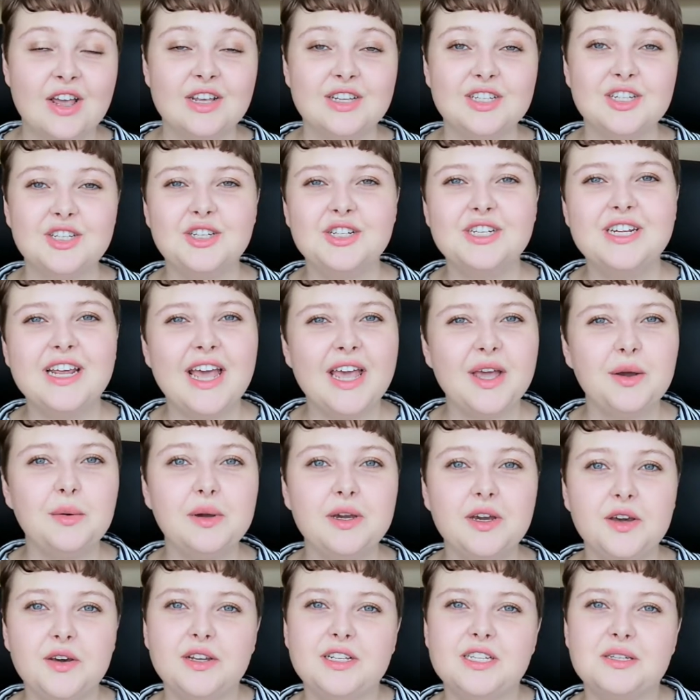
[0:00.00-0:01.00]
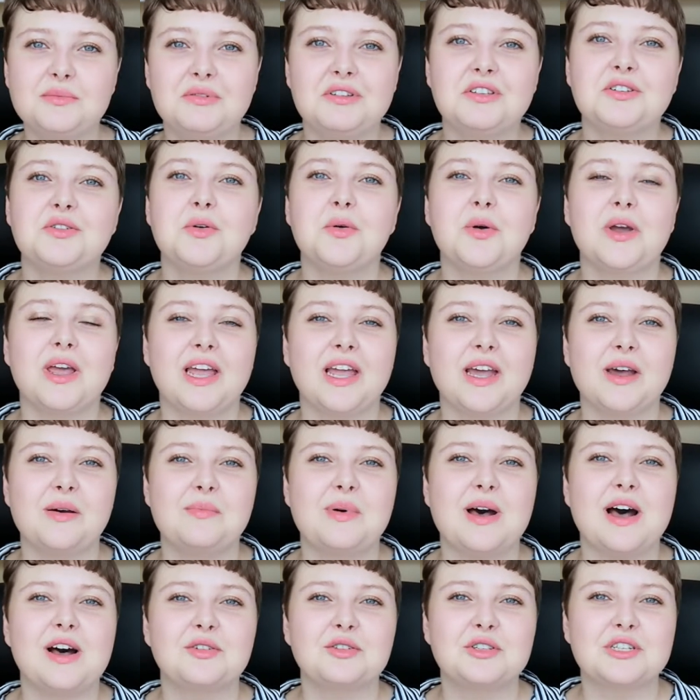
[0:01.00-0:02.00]
So today we're going to be talking
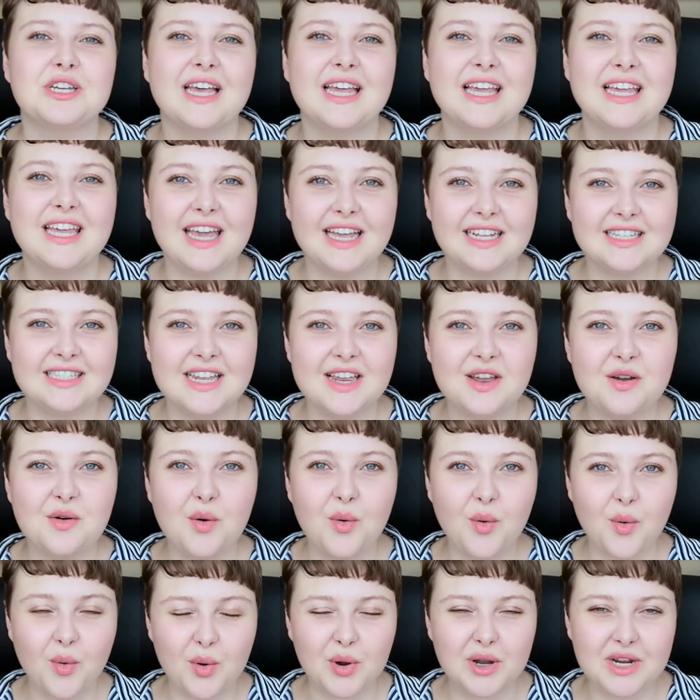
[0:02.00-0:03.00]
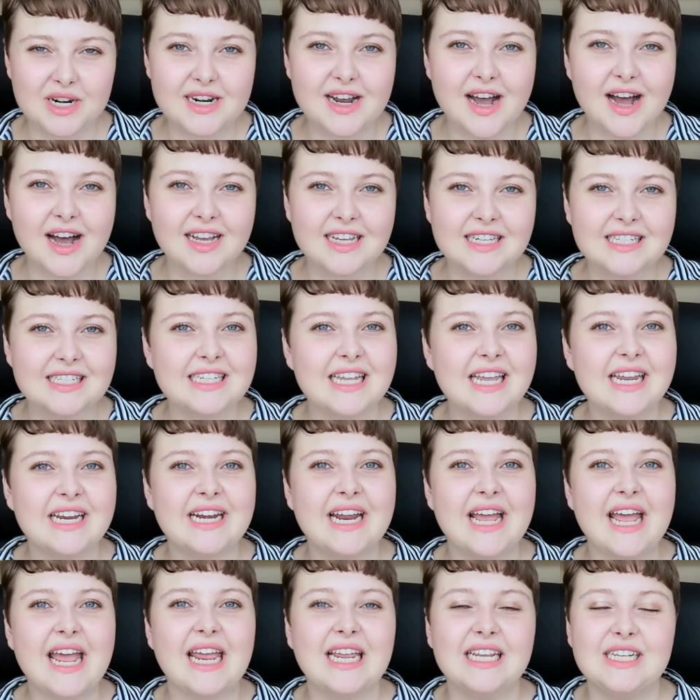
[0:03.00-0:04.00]
about getting organized
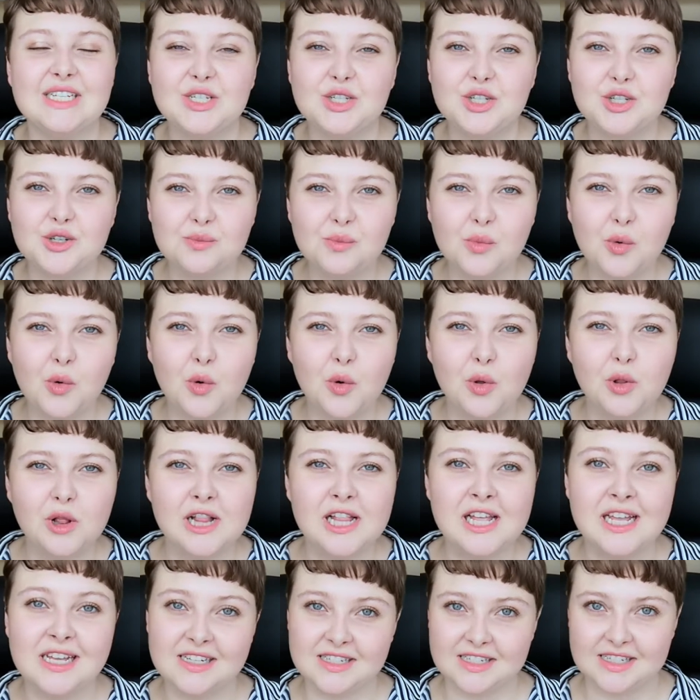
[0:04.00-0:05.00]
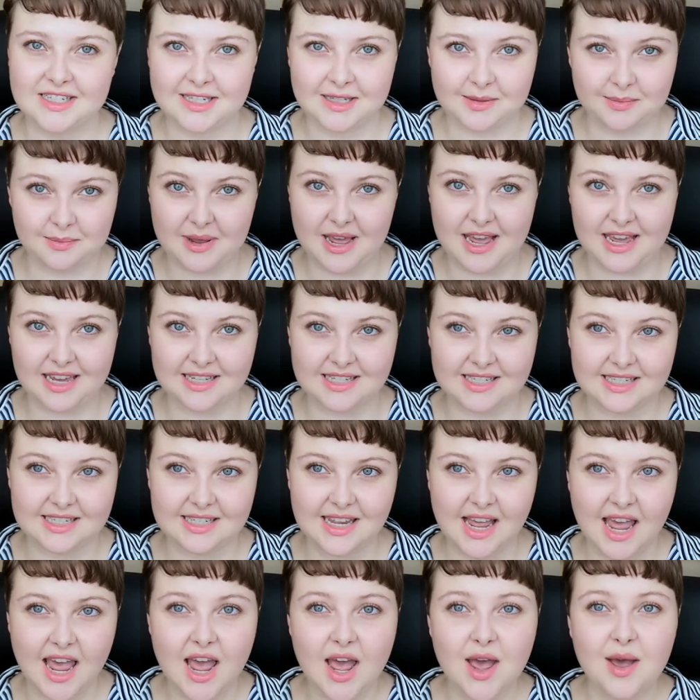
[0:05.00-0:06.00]
in a small
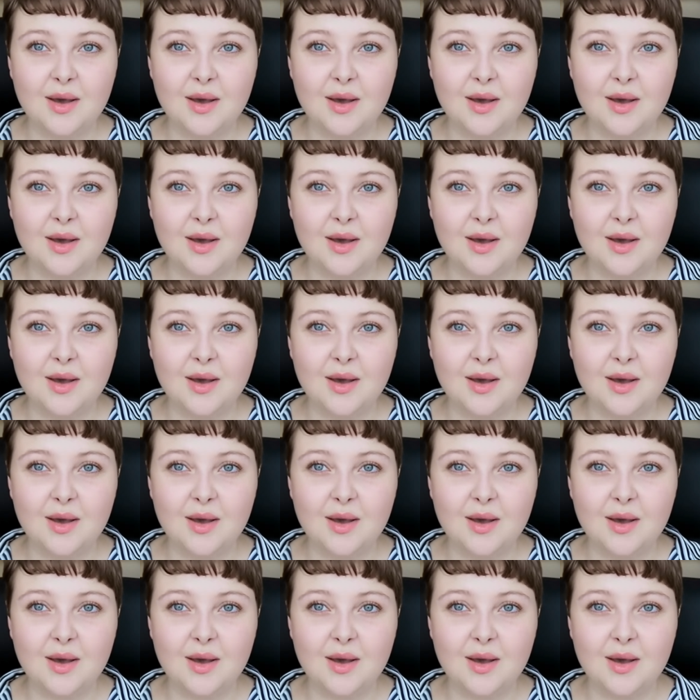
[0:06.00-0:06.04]
space.